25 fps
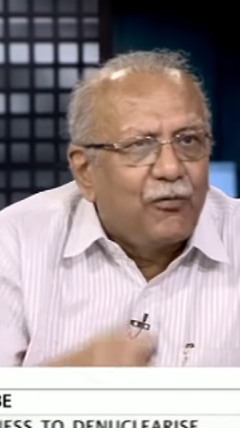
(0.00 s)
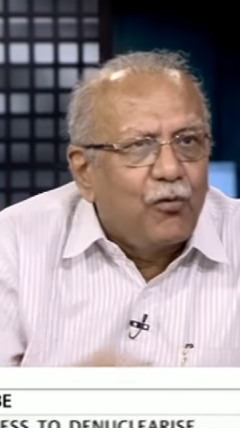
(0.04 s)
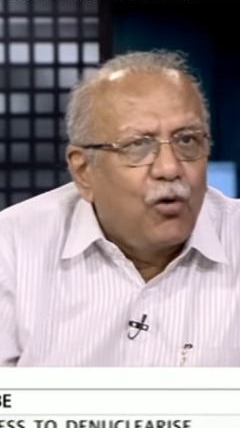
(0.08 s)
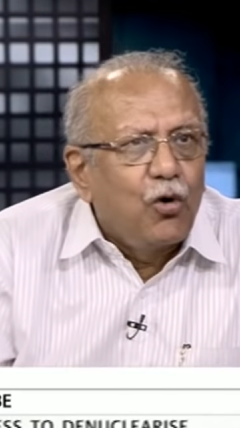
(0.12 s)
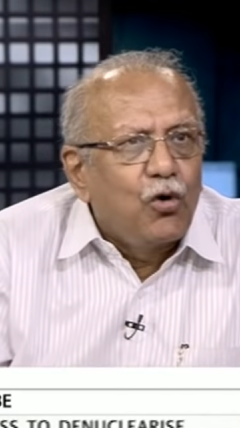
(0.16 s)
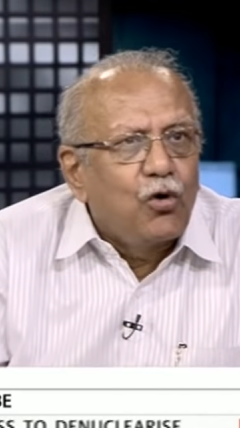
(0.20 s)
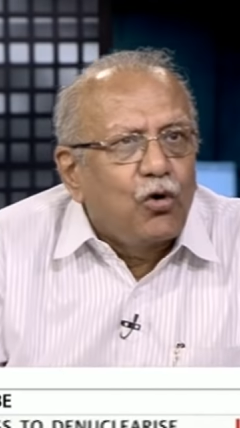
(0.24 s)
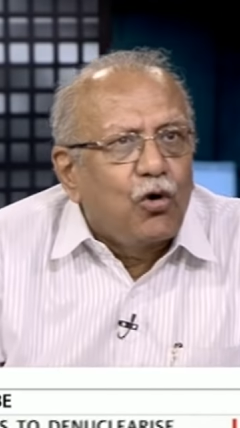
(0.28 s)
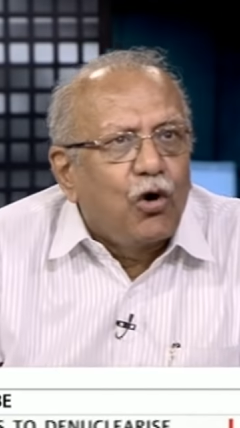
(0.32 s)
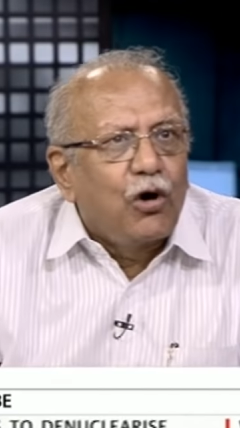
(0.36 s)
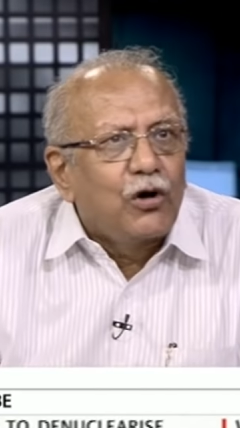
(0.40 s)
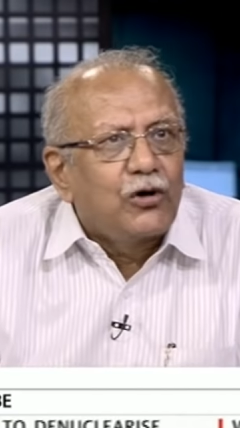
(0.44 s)

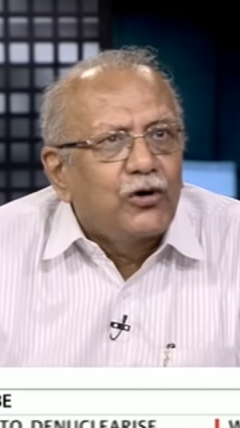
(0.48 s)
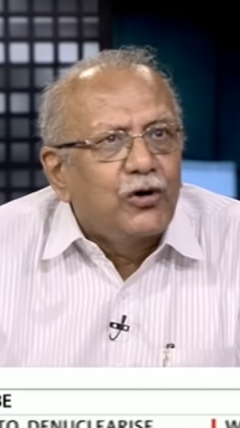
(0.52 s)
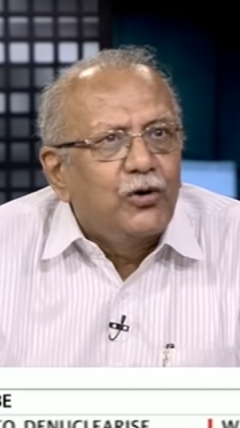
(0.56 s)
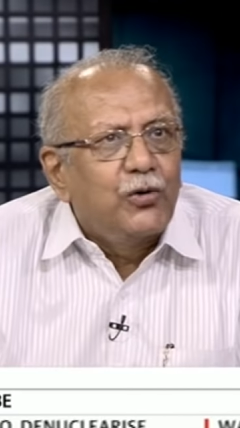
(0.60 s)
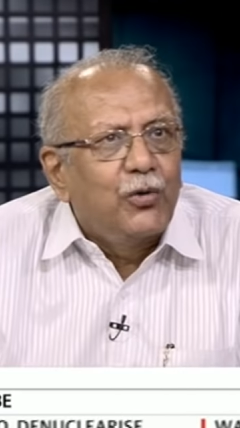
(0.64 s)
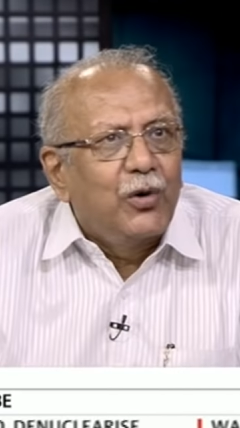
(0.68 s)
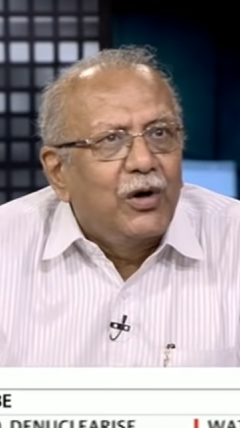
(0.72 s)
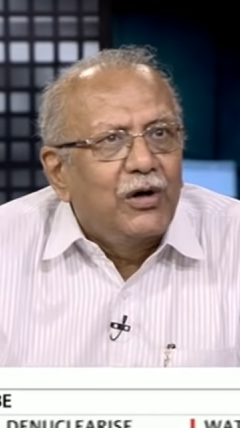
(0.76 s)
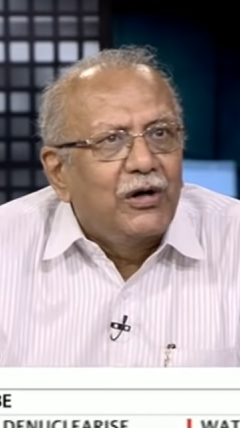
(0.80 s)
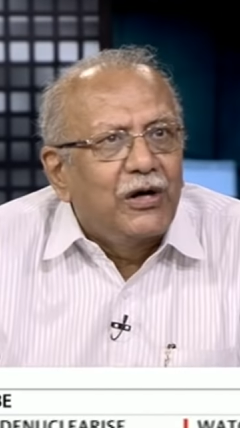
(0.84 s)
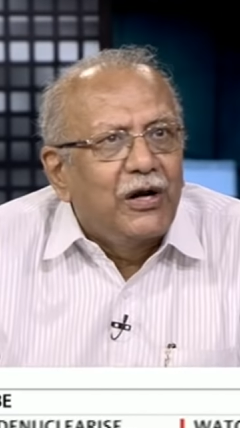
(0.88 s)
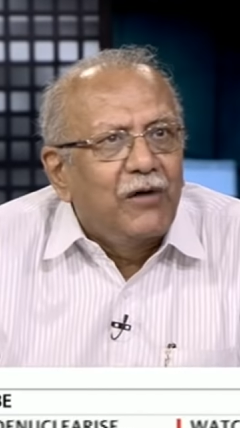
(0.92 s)
phone call to
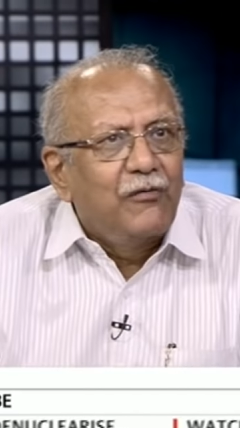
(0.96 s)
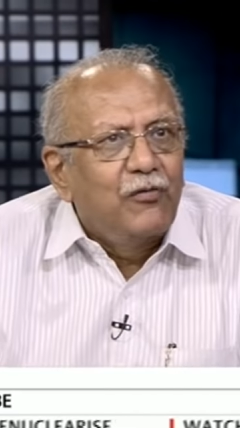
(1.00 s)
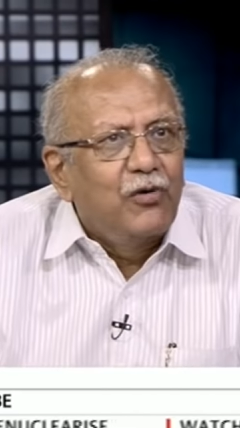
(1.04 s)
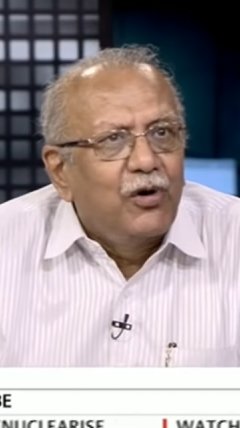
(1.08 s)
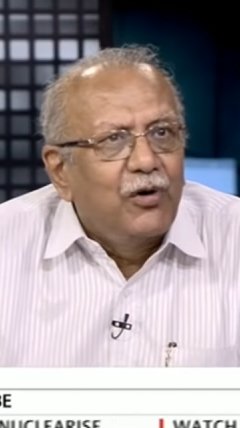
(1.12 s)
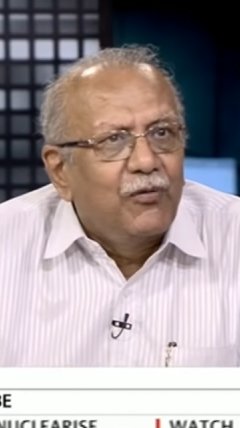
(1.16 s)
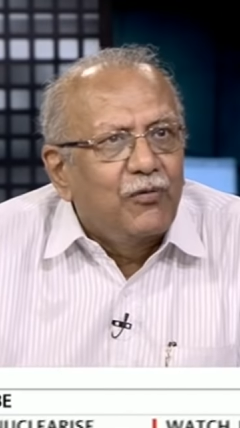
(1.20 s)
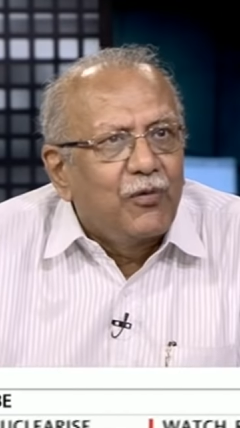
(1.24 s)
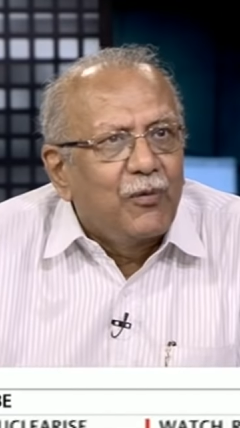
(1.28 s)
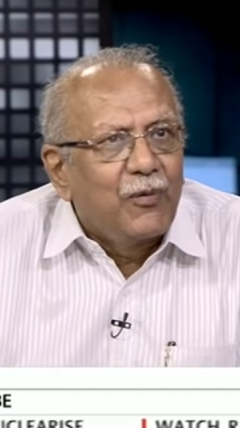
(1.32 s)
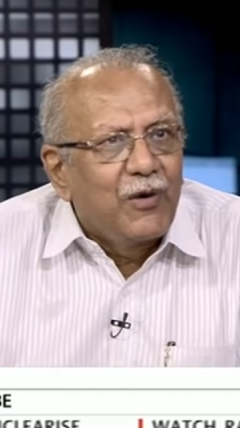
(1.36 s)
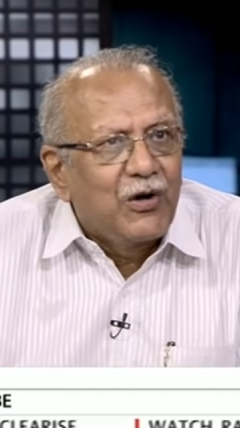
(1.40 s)
you and give
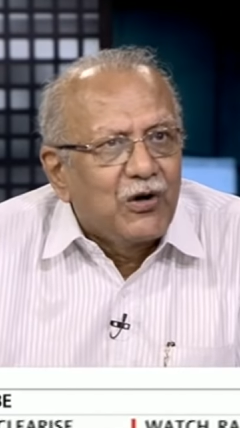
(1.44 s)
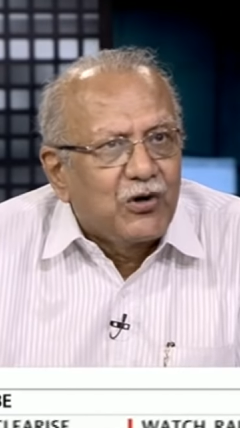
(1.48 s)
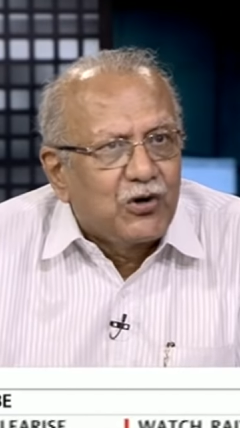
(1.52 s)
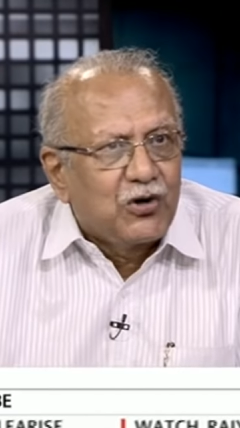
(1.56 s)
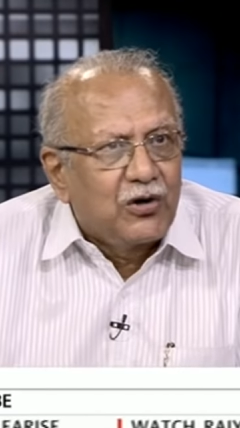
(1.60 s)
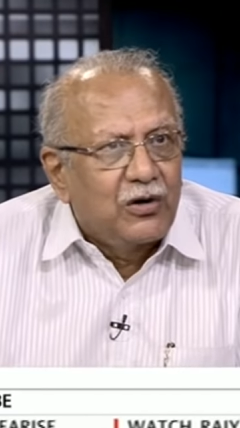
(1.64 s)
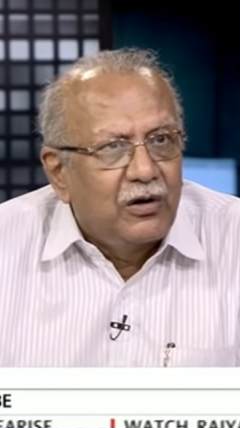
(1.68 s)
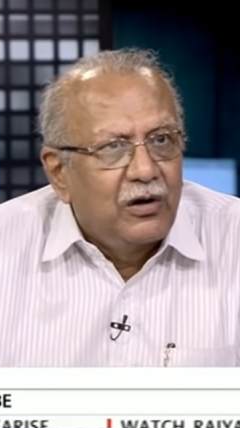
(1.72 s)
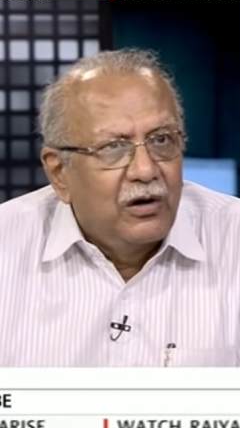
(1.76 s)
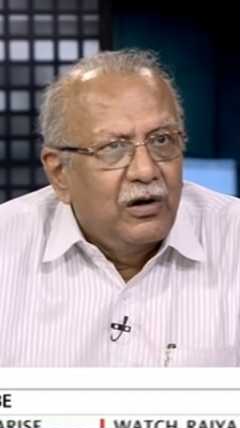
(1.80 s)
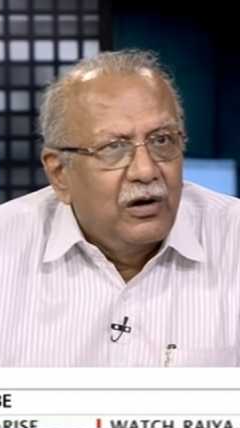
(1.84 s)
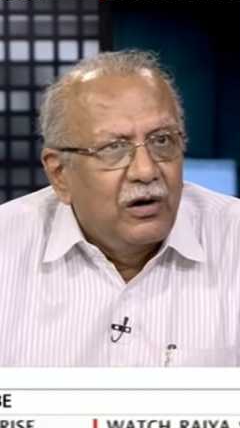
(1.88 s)
you
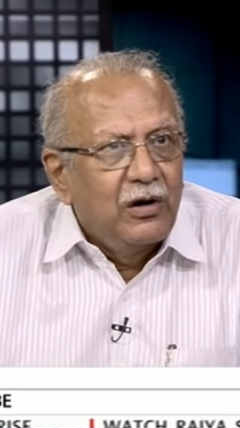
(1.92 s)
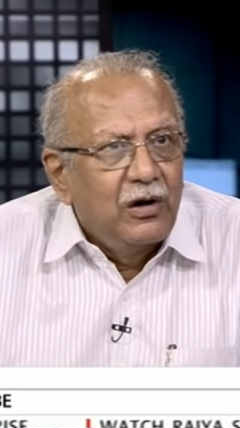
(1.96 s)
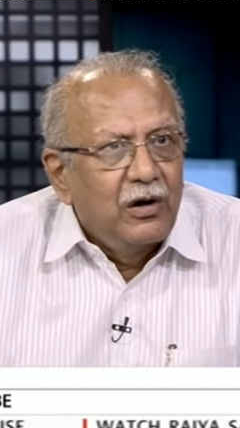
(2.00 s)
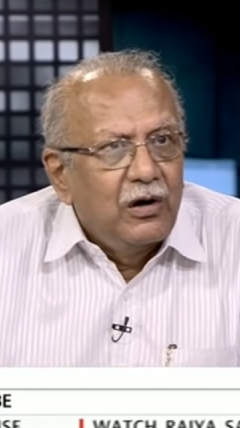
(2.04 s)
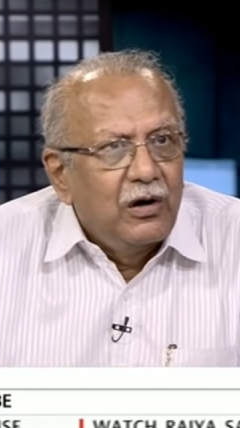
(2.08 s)
information,